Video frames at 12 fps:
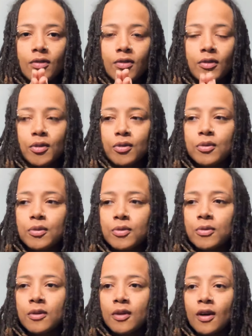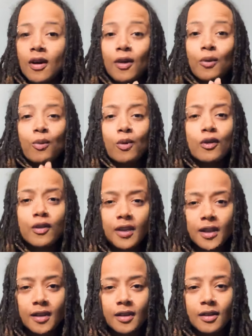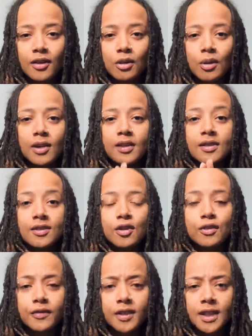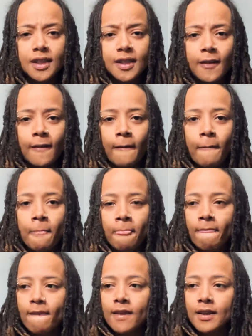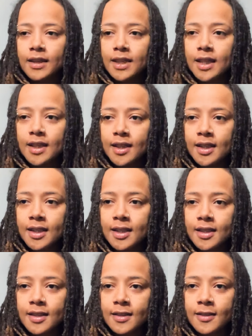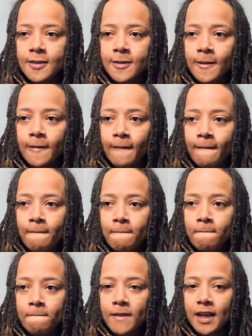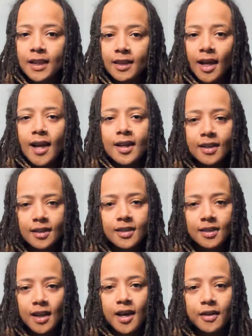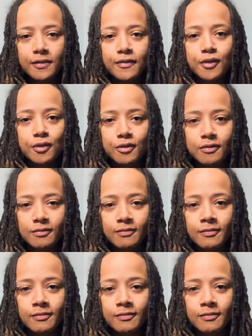You are worthy. You are deserving. There is a light inside of you